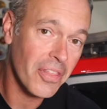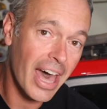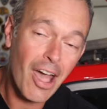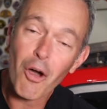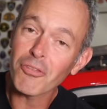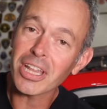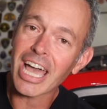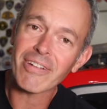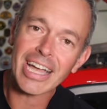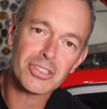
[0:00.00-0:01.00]
Hopefully
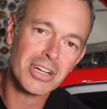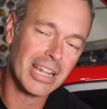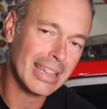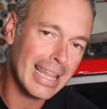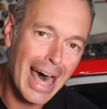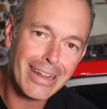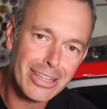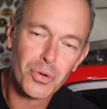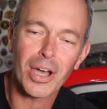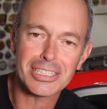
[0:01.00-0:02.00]
I've answered a lot of
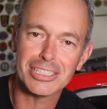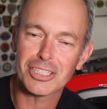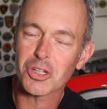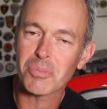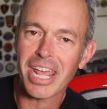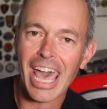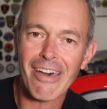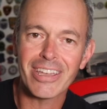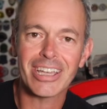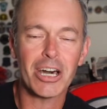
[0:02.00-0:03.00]
the questions that you've been
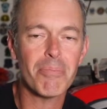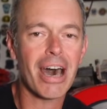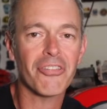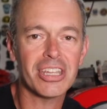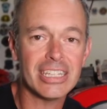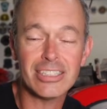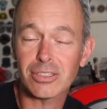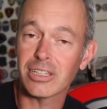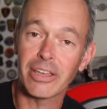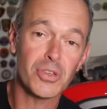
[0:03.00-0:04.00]
having about the
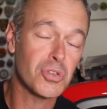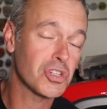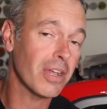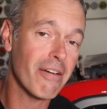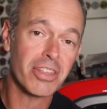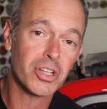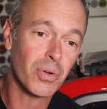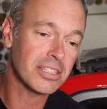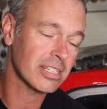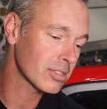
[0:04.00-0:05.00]
diesel. If you still have other
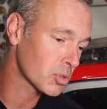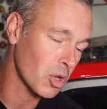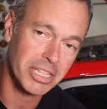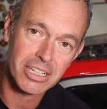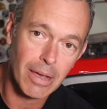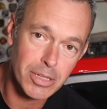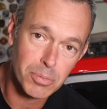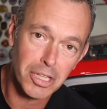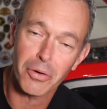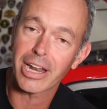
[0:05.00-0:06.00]
questions, throw them in the comments
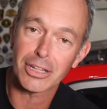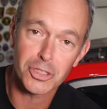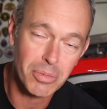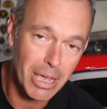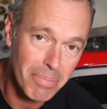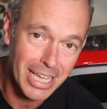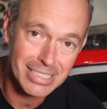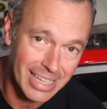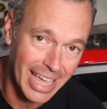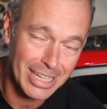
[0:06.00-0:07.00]
below and I'll do my
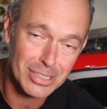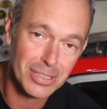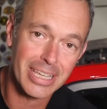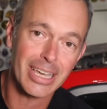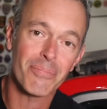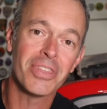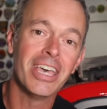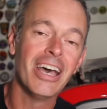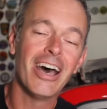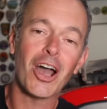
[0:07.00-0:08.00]
best to answer them.
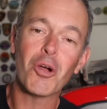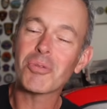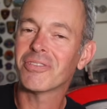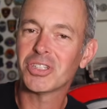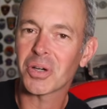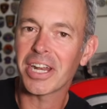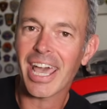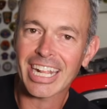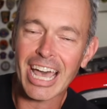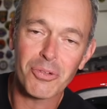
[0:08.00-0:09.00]
I hope you've enjoyed
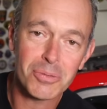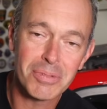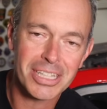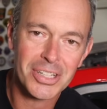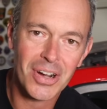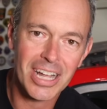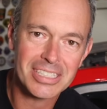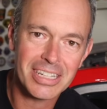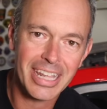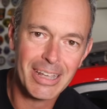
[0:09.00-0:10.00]
hanging out with me in the
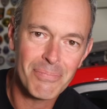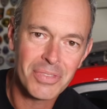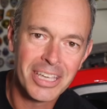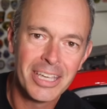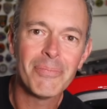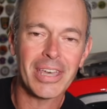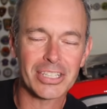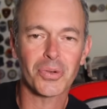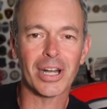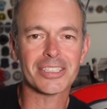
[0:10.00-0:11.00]
garage today.
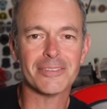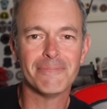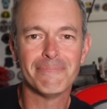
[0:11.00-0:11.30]
Thanks for watching.